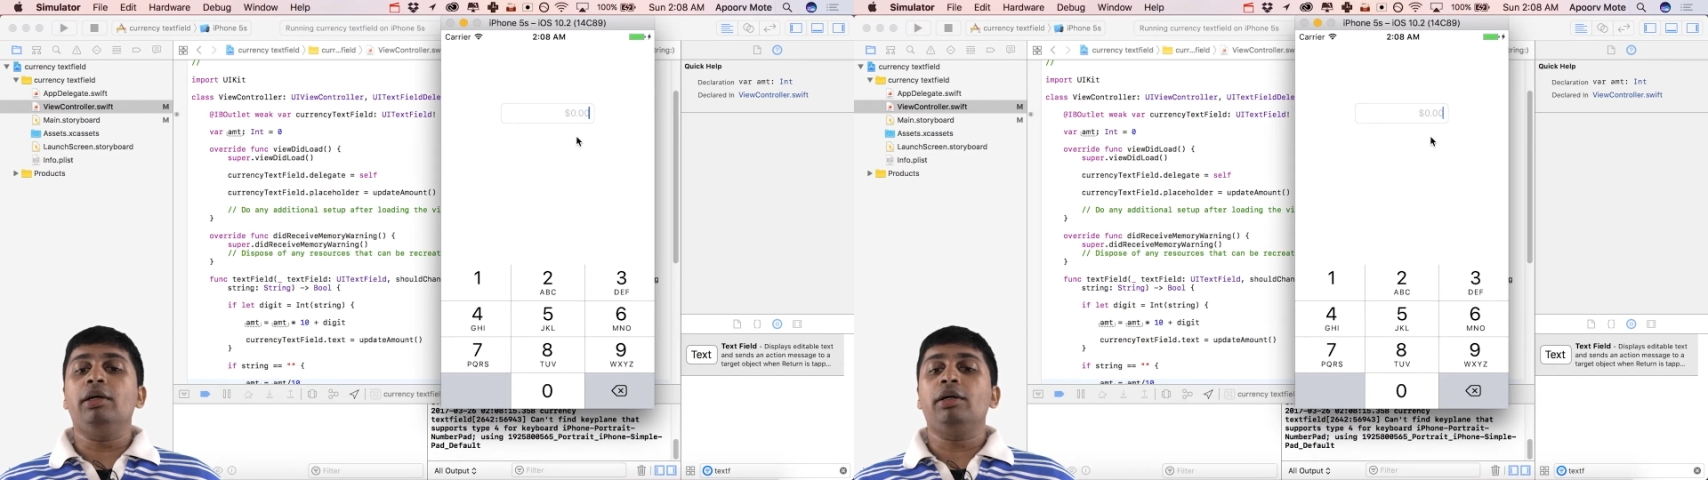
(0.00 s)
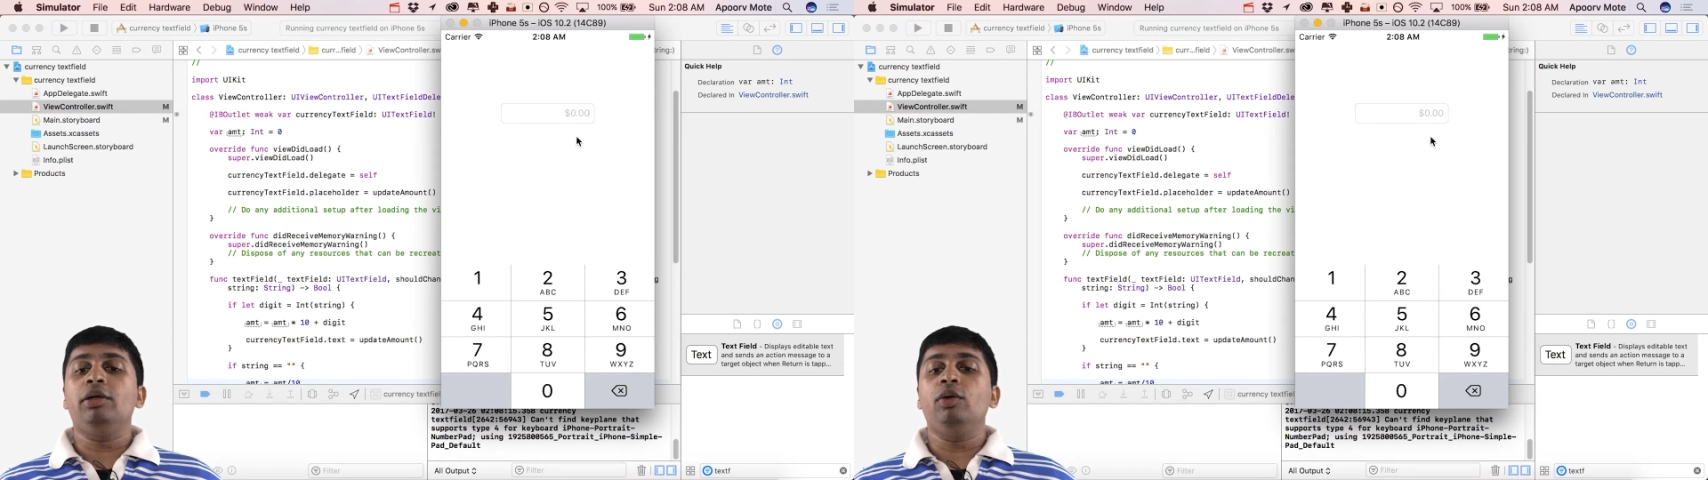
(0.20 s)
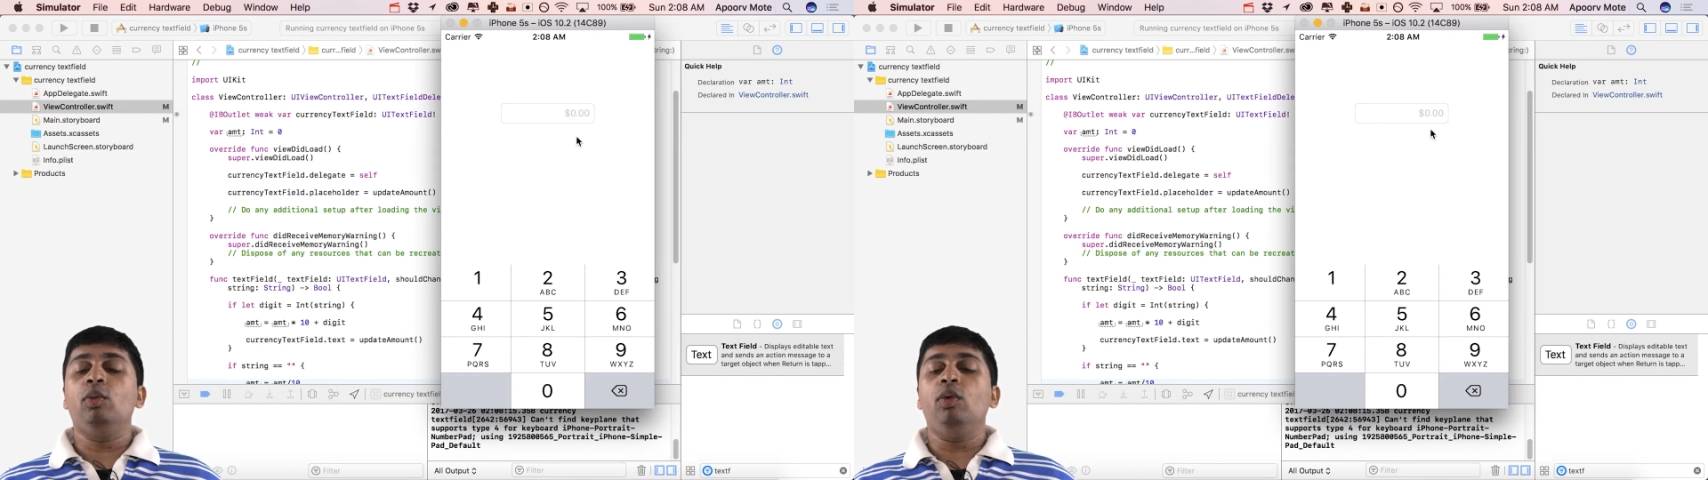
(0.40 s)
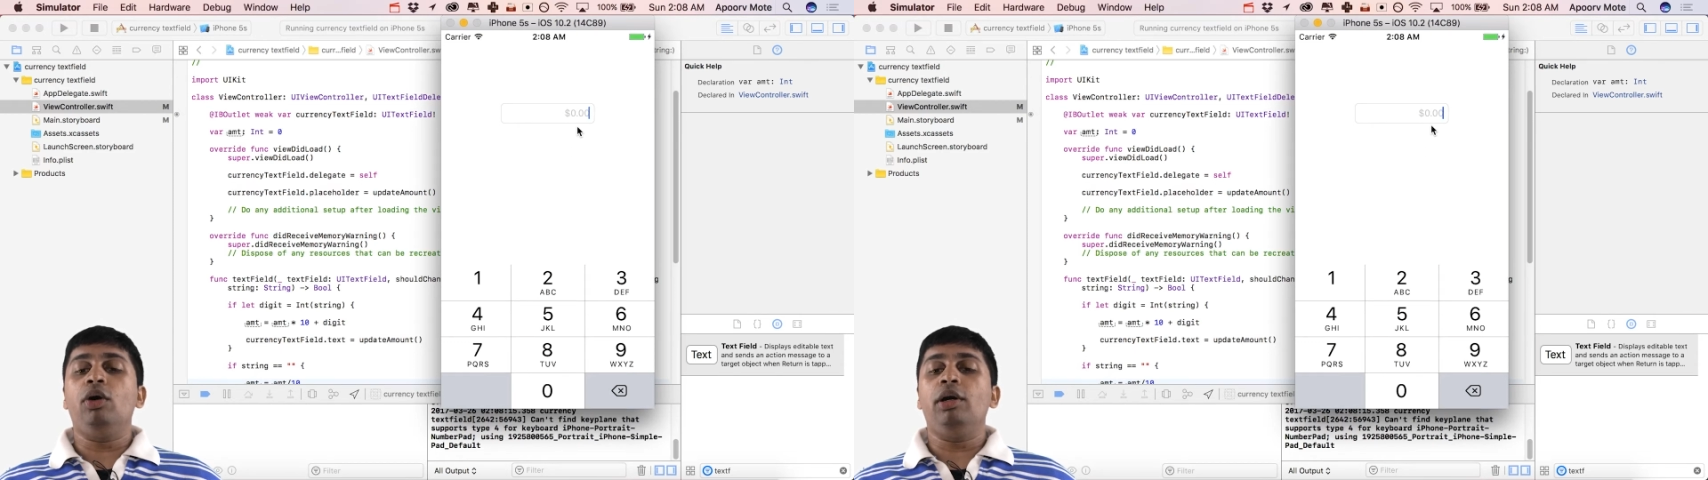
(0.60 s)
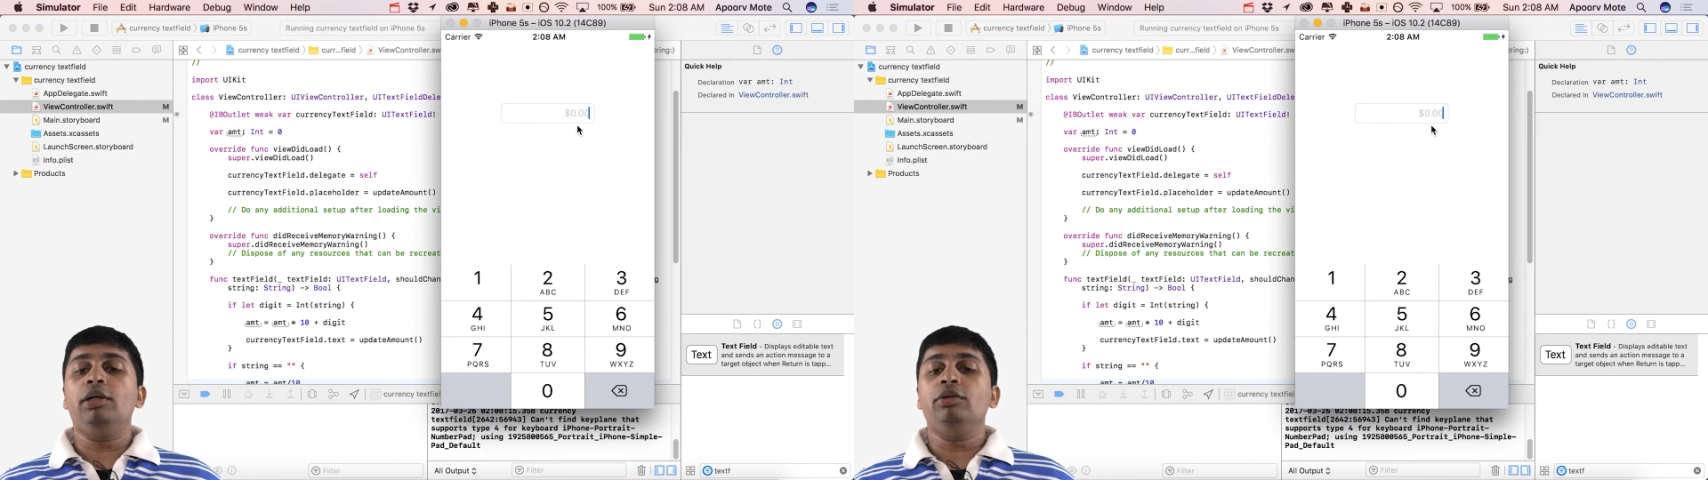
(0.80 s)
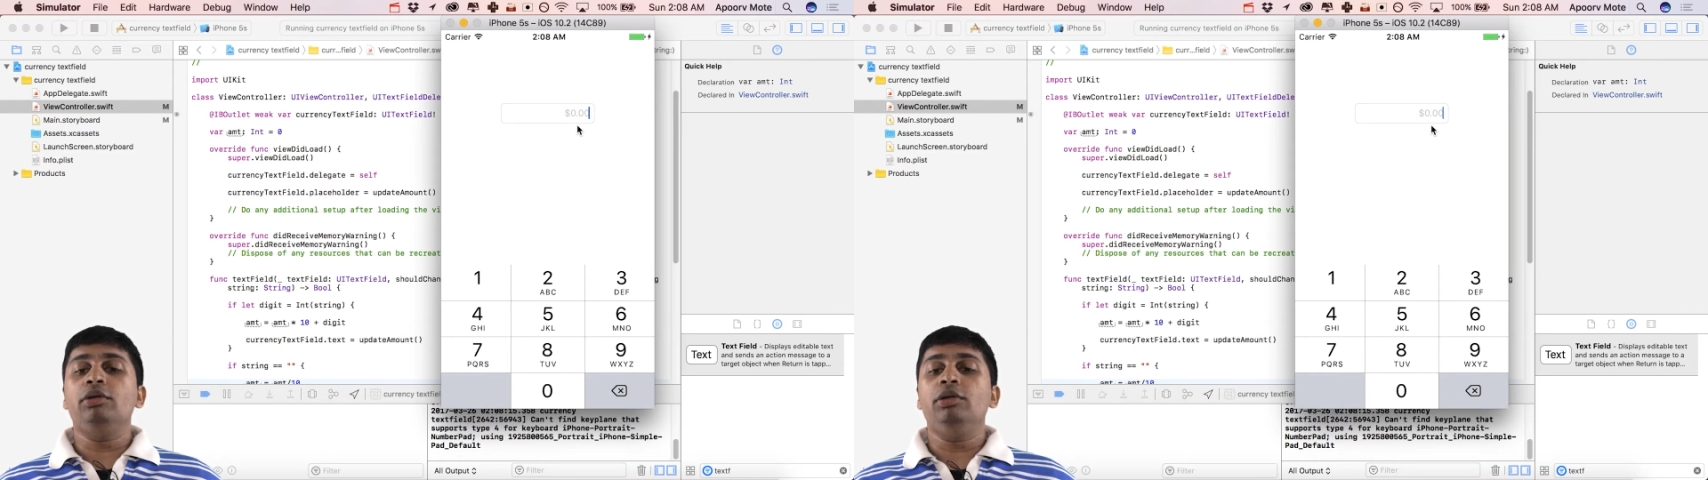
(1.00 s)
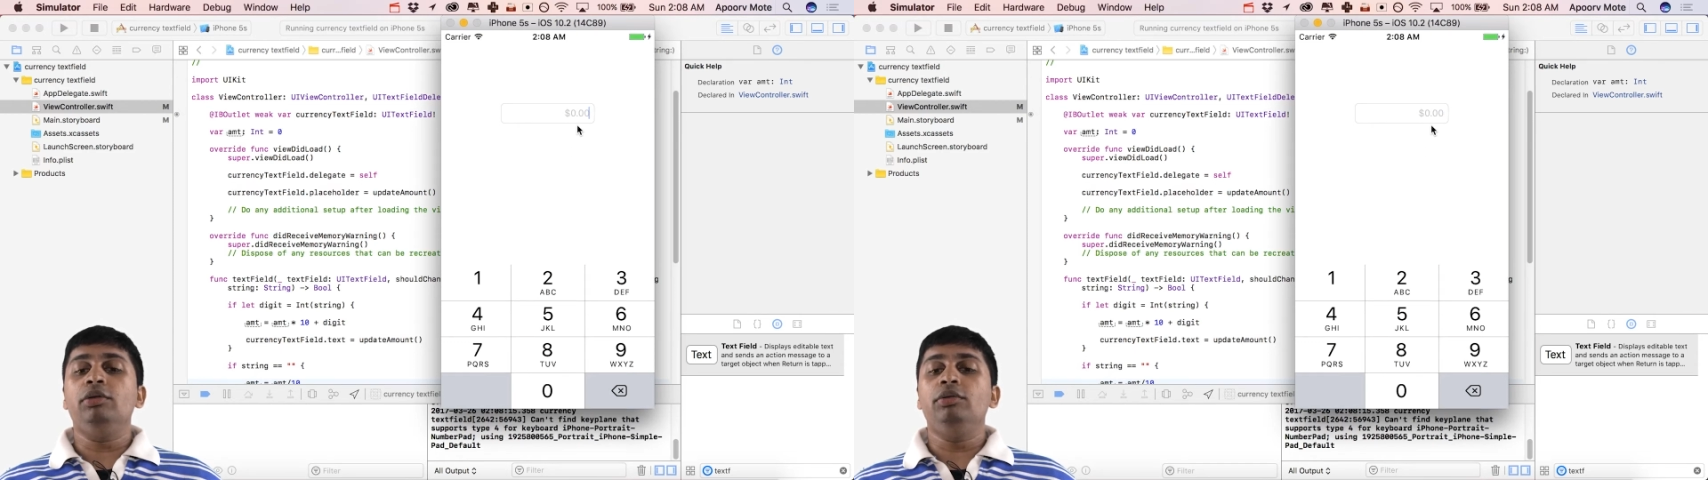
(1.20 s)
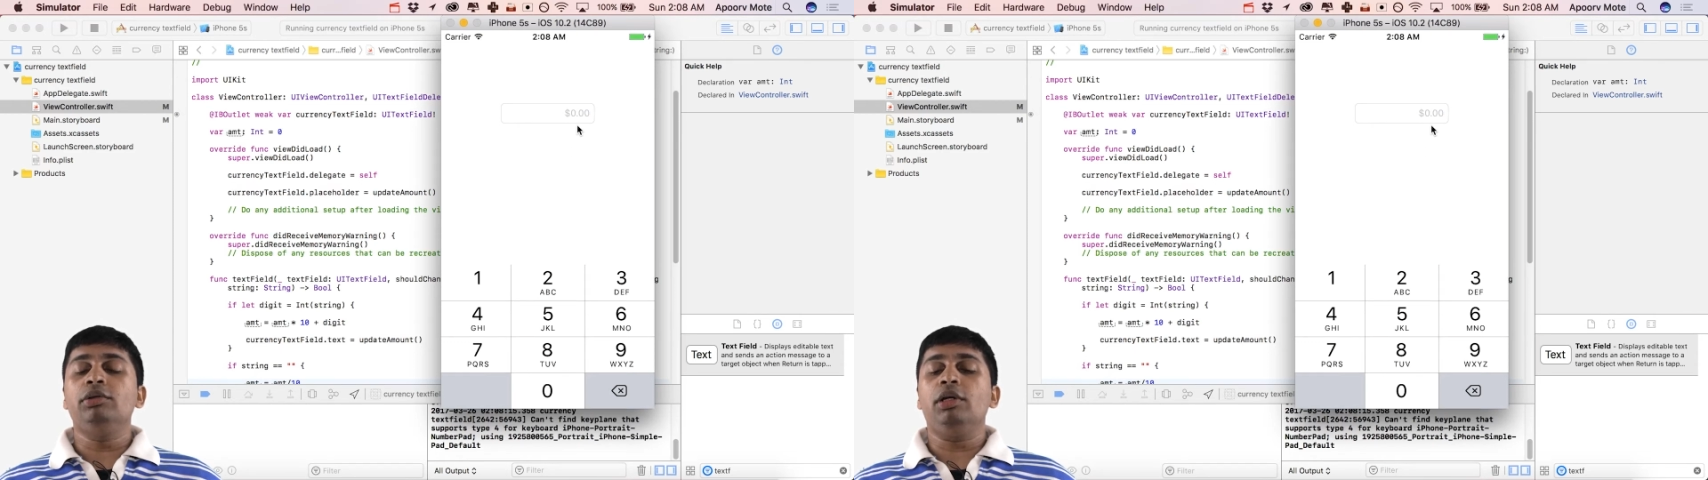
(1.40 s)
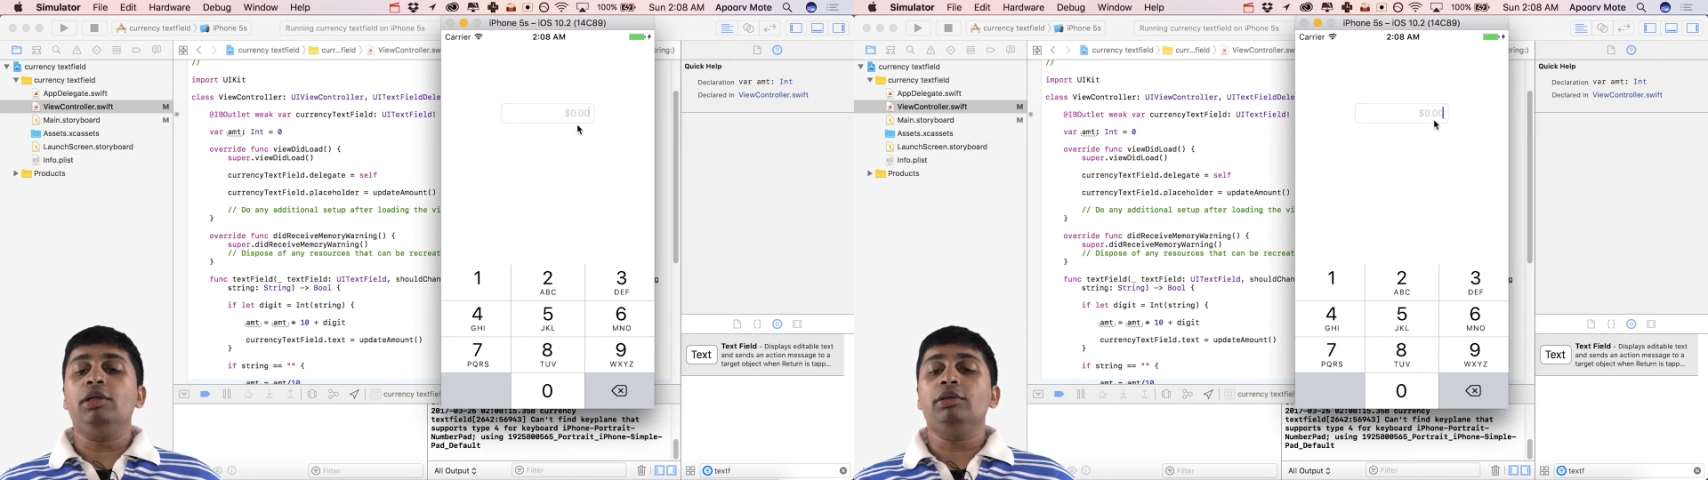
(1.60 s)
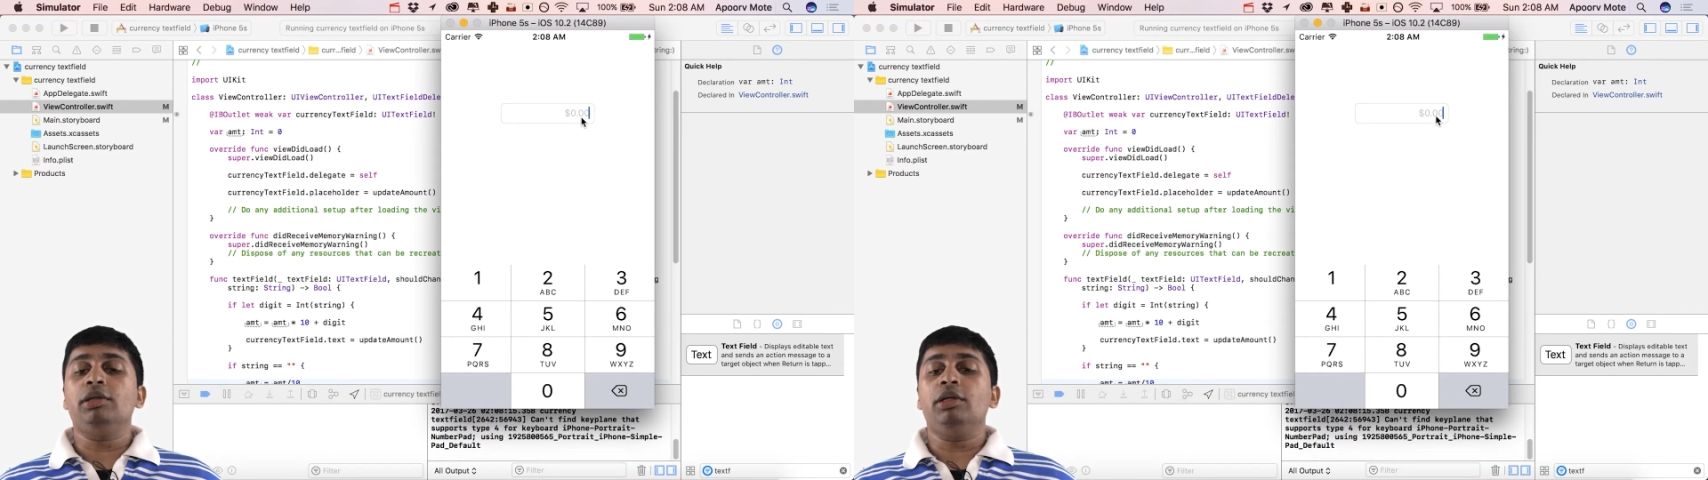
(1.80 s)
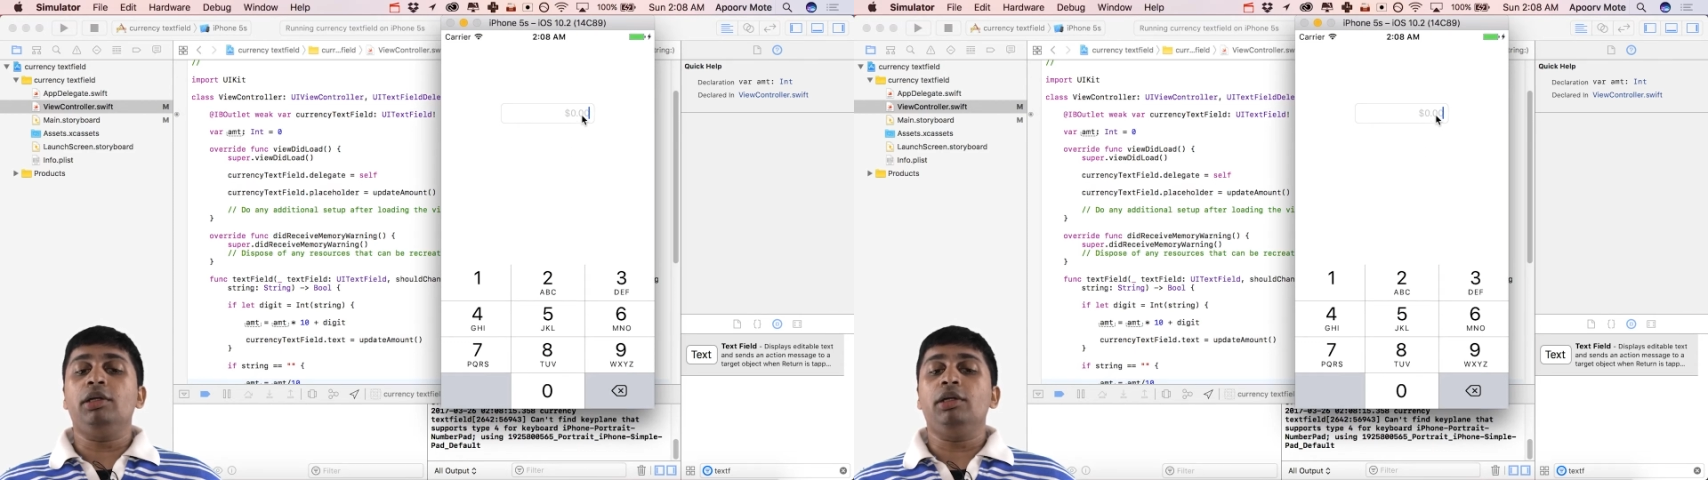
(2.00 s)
give a warning to the user and say